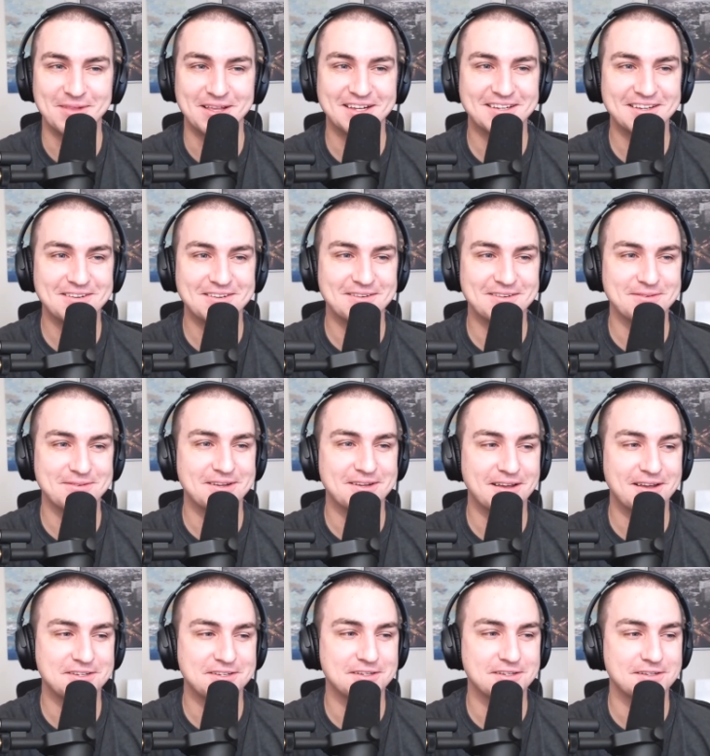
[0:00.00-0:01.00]
like, oh,
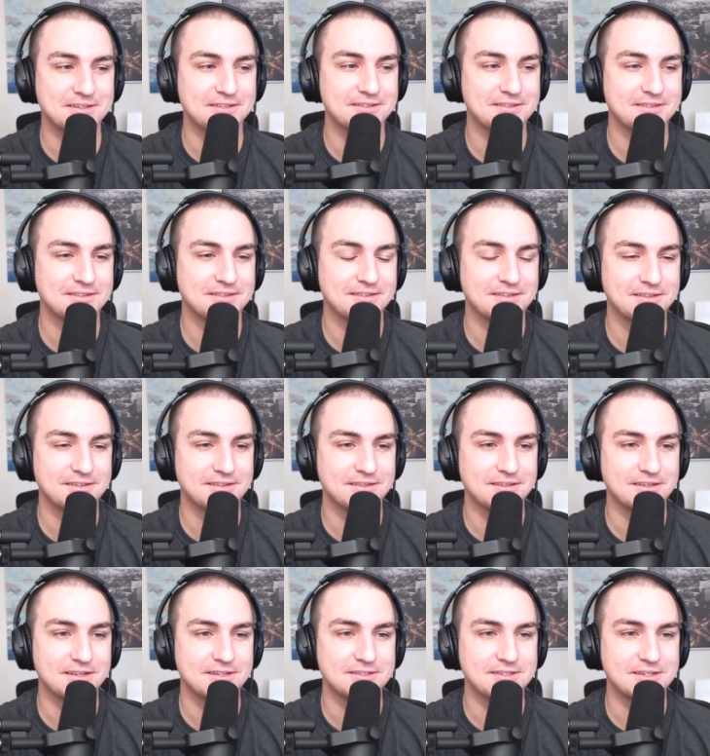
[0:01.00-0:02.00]
I should
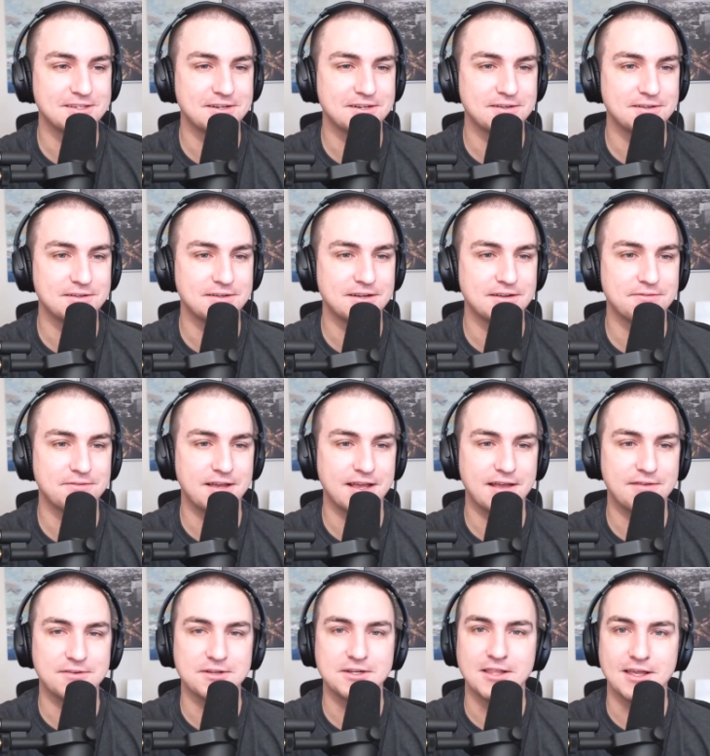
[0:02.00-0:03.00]
consider if I
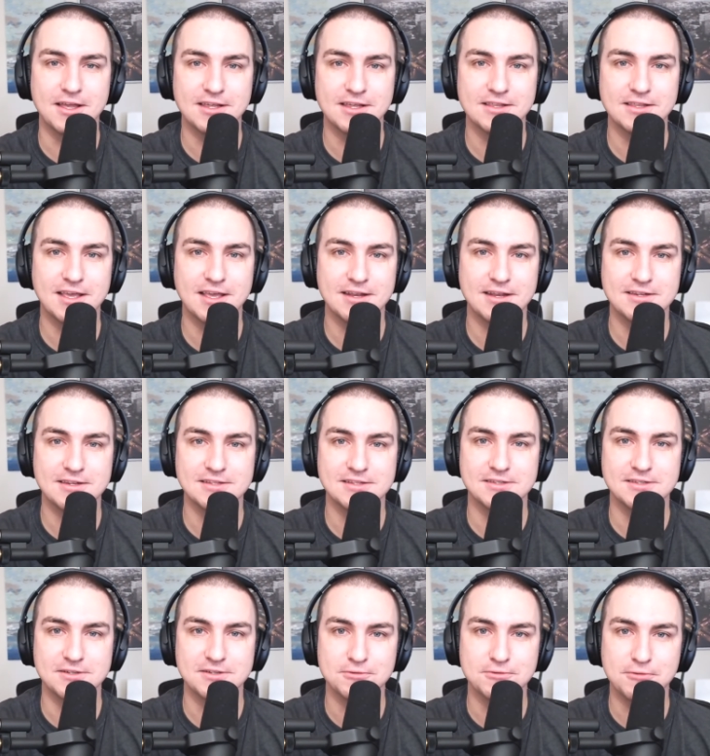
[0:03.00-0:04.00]
have a client that
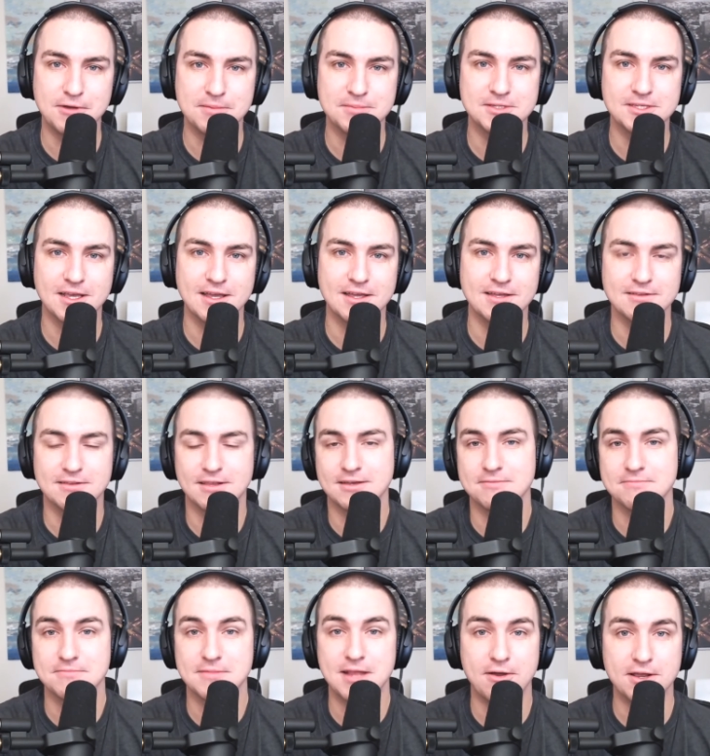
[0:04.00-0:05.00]
needs a new website.
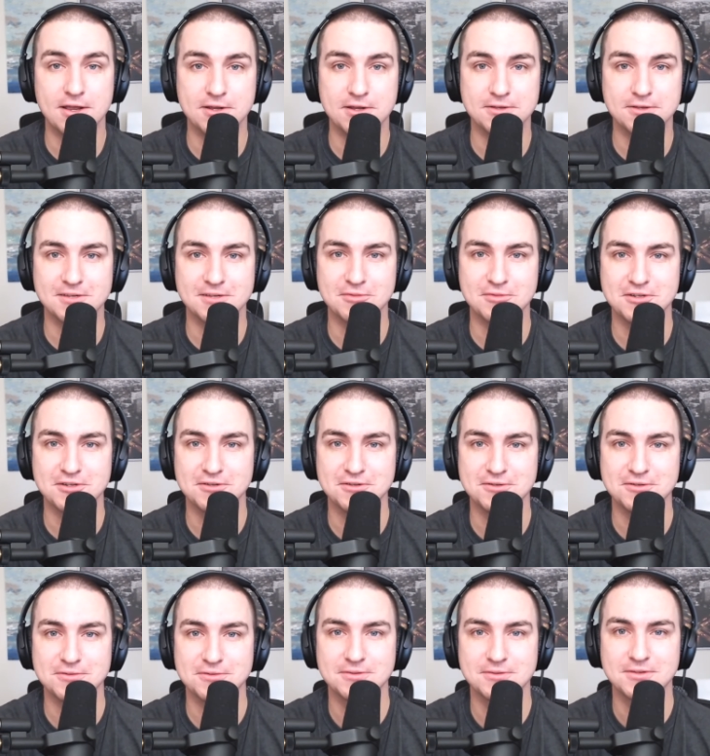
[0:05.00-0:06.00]
Like, now I know someone
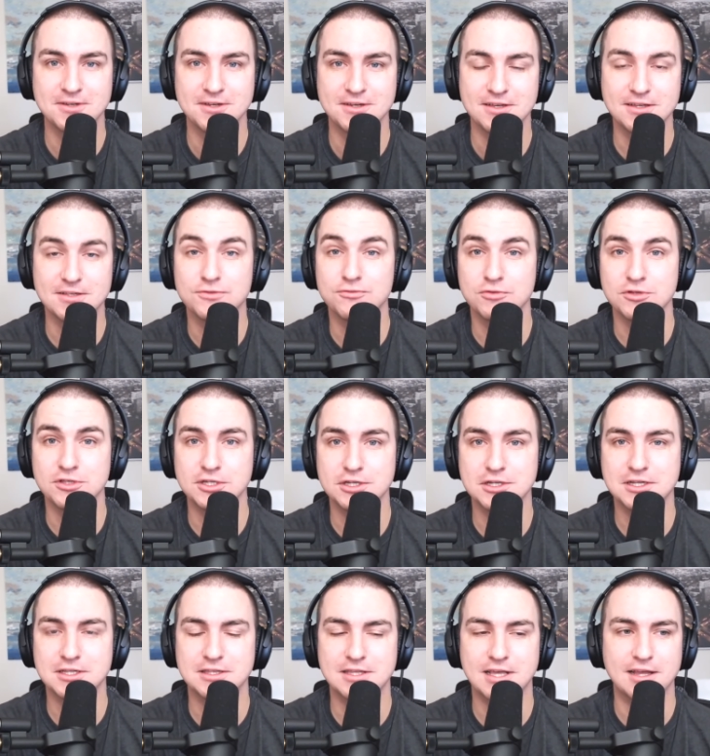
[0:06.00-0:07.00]
who is really
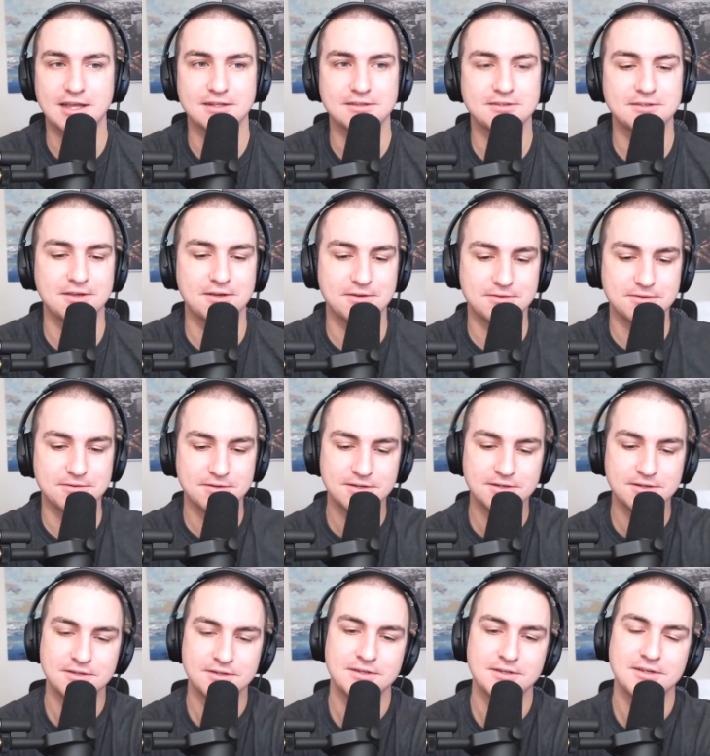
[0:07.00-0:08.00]
good at that. So,
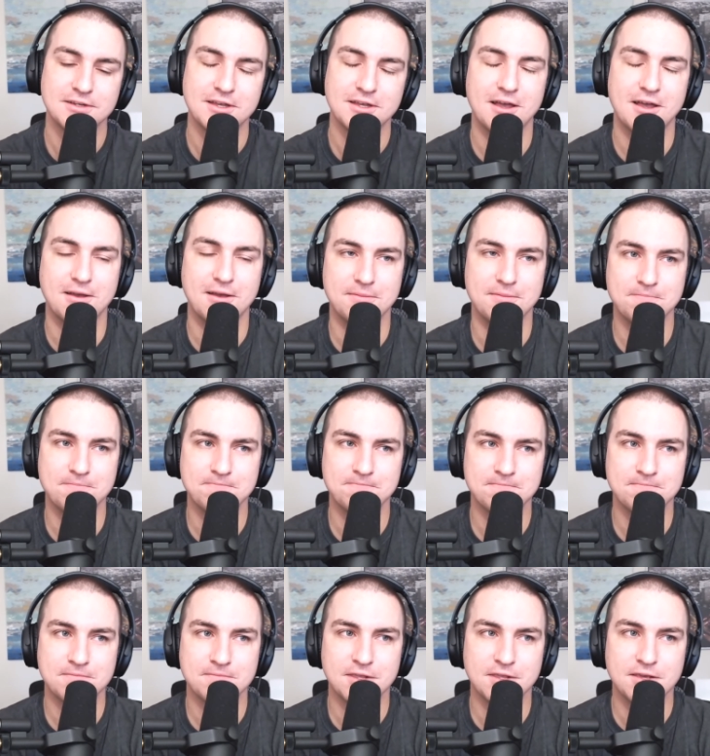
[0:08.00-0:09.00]
but
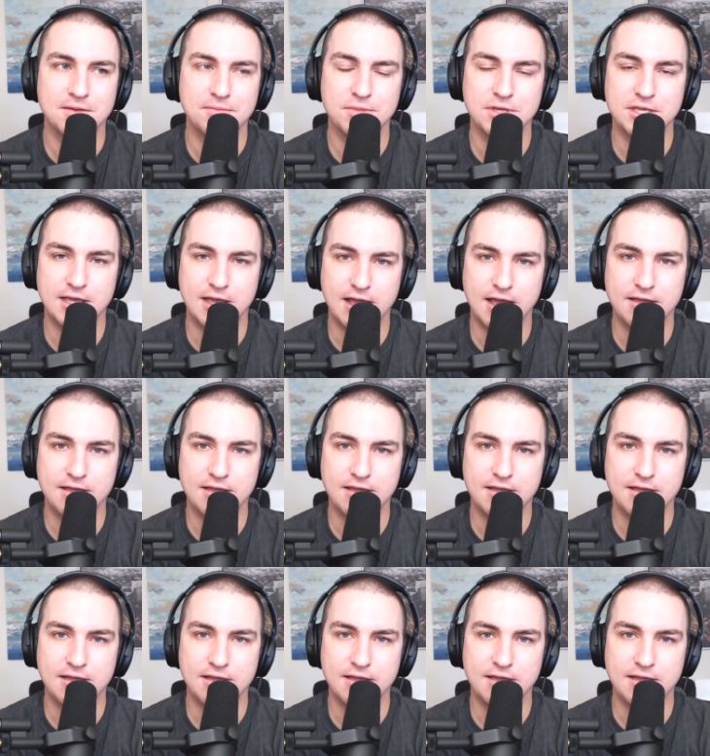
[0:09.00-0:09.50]
yeah,